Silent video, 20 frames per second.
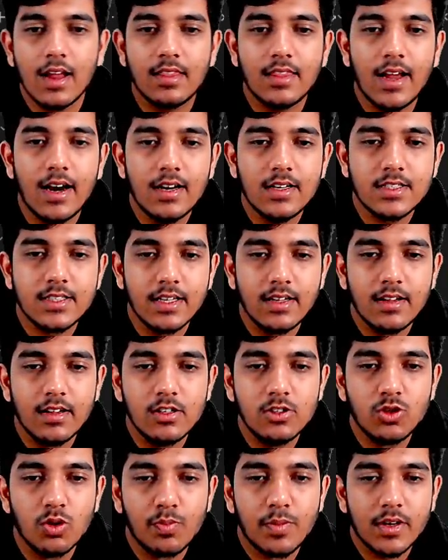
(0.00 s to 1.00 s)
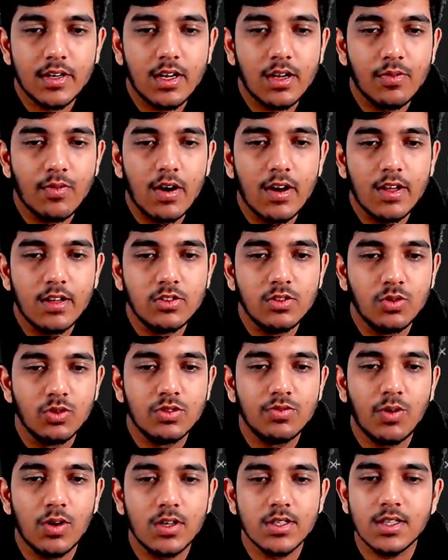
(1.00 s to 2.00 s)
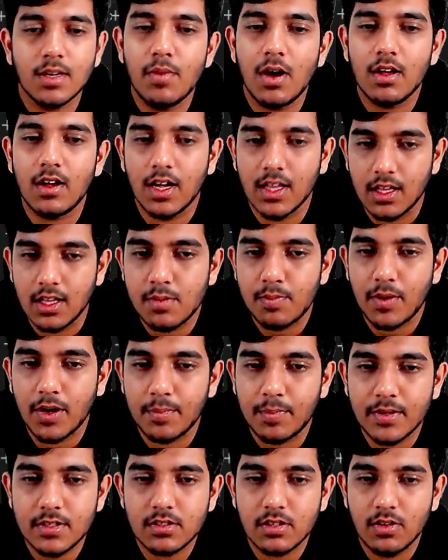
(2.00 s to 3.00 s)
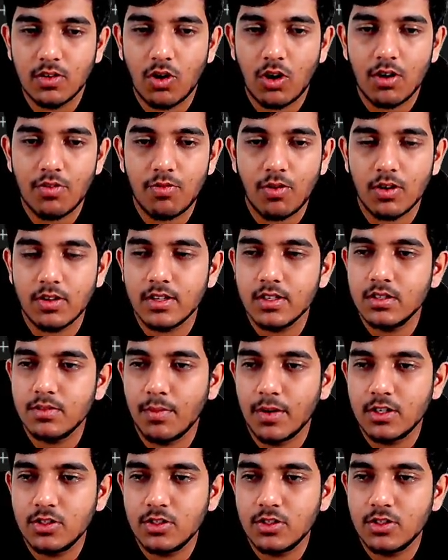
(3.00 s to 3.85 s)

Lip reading: and that single super keyword is used for some other purpose, not for this.